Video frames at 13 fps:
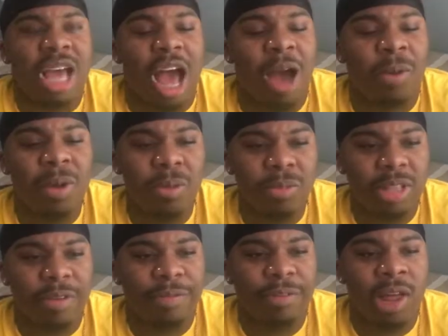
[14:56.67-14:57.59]
I went with
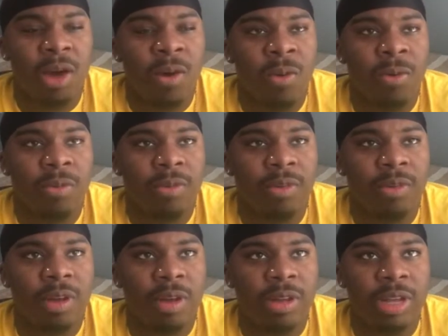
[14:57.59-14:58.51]
the flow,
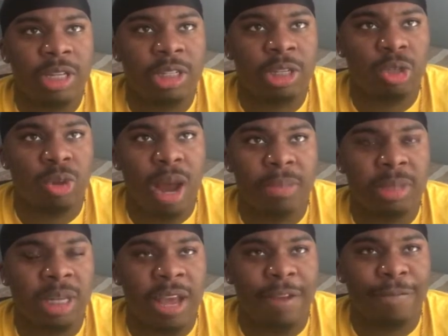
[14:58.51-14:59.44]
subscribed
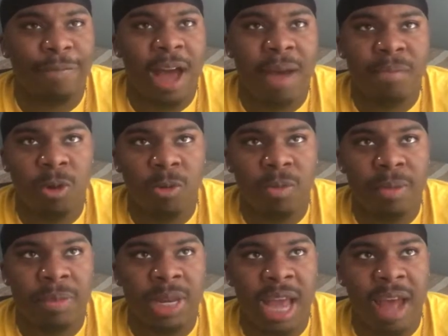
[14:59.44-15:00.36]
to like 5 more
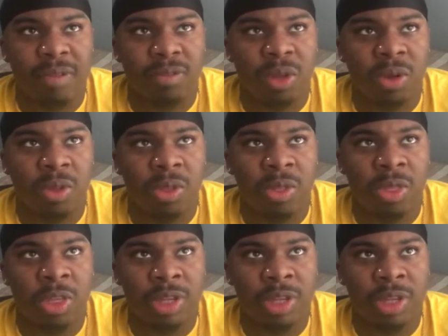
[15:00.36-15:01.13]
women after the